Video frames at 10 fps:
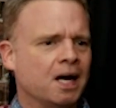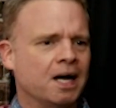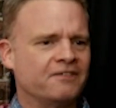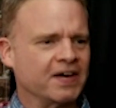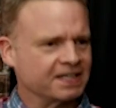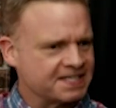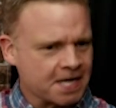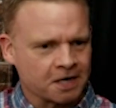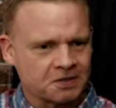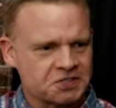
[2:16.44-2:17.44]
Finally
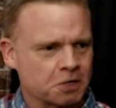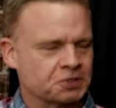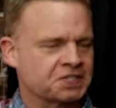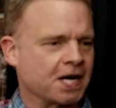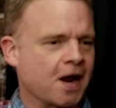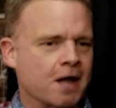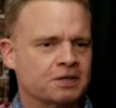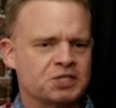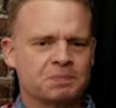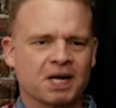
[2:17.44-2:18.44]
settled on social
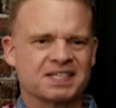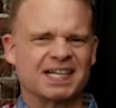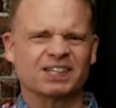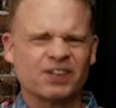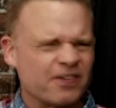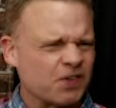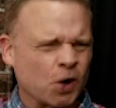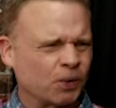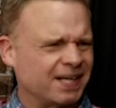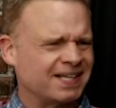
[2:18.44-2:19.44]
psychology because I love the
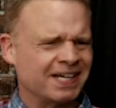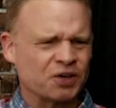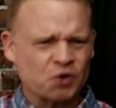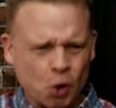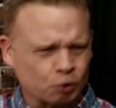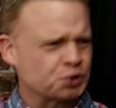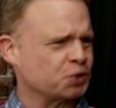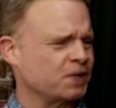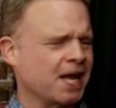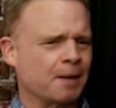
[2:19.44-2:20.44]
whole idea of
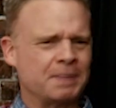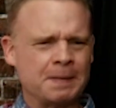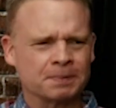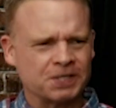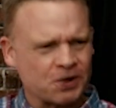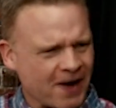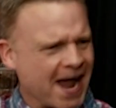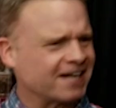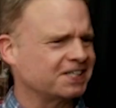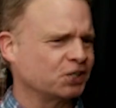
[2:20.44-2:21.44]
culture and how people
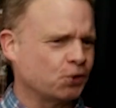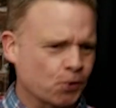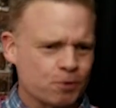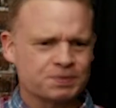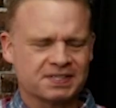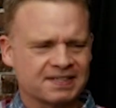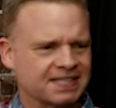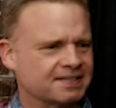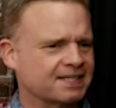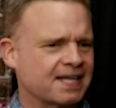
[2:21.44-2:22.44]
interact in groups and
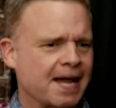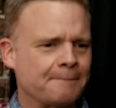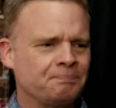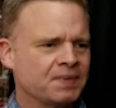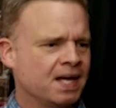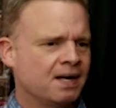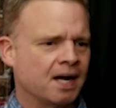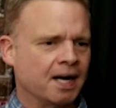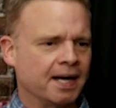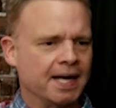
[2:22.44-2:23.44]
things like that.
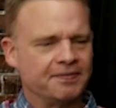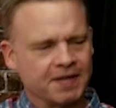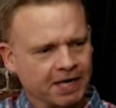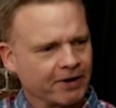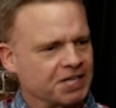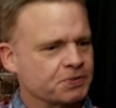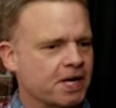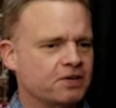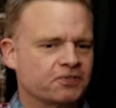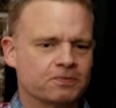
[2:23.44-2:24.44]
And then I
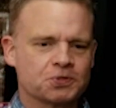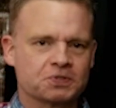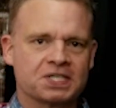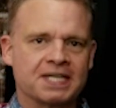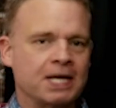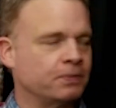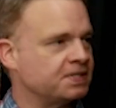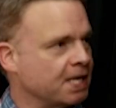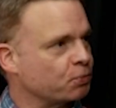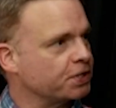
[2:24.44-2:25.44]
graduated from Georgia State, went
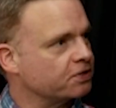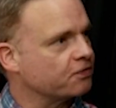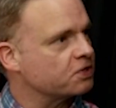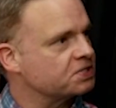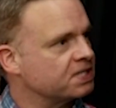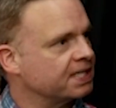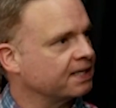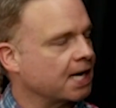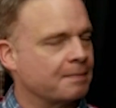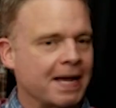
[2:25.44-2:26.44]
to Emory University and
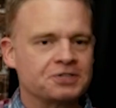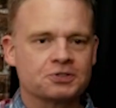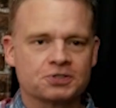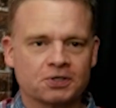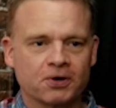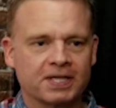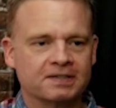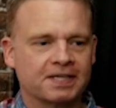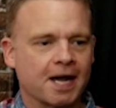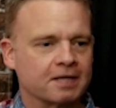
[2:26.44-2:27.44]
got a master's degree in
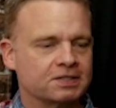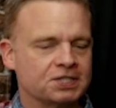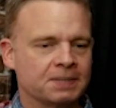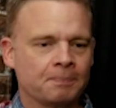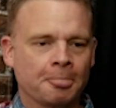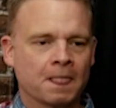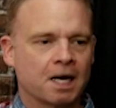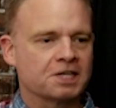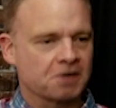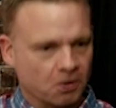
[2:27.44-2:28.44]
theology.
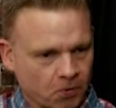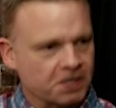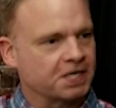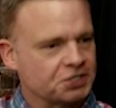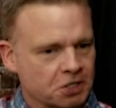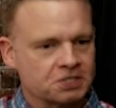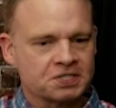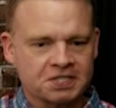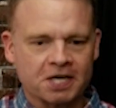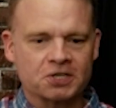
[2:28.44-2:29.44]
I started working in
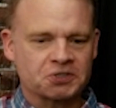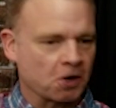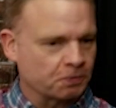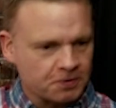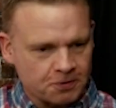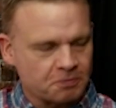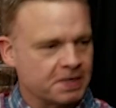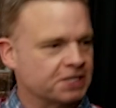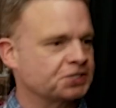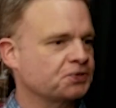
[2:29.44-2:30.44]
churches there, starting with youth
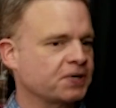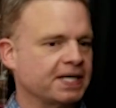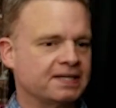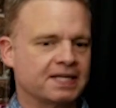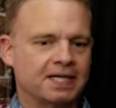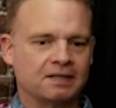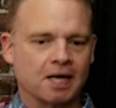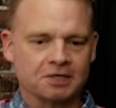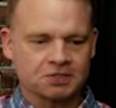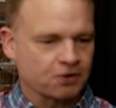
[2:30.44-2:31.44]
ministry, and then
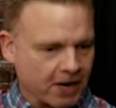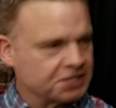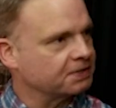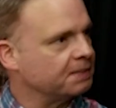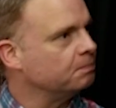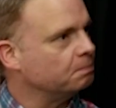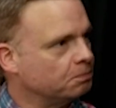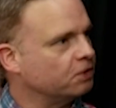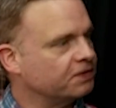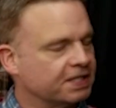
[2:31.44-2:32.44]
just gradually
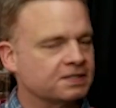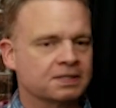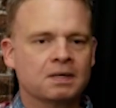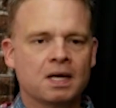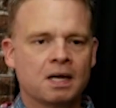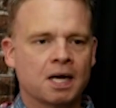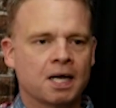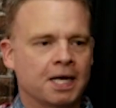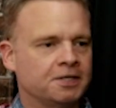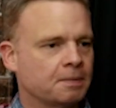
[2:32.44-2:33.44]
moving into
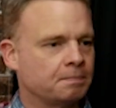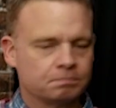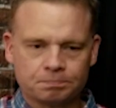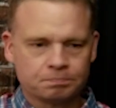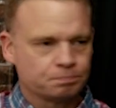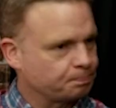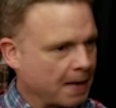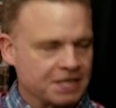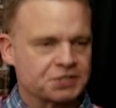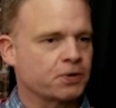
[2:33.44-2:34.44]

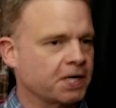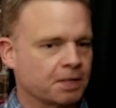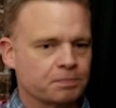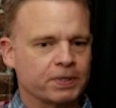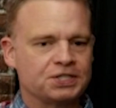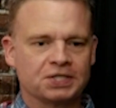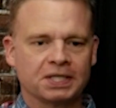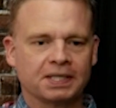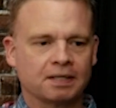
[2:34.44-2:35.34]
pastoring and preaching.